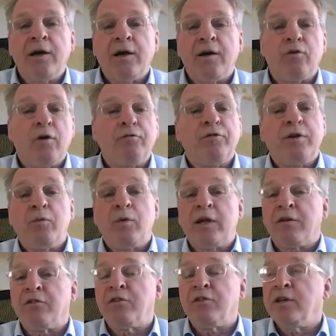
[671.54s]
And roughly, we
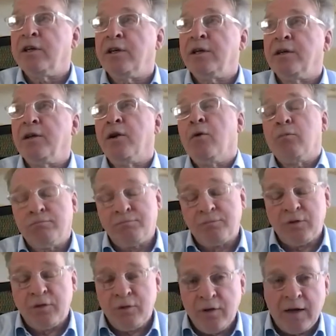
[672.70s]
can see, you know,
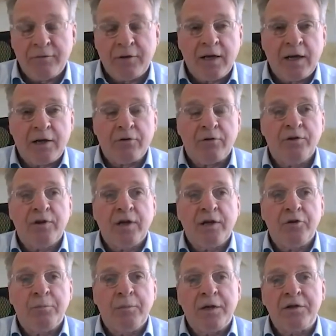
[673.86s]
you have the categories that
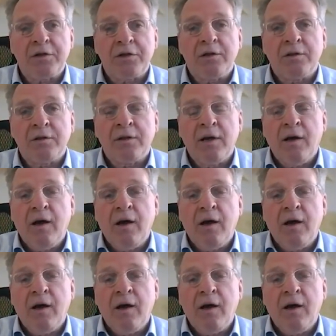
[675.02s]
you mentioned.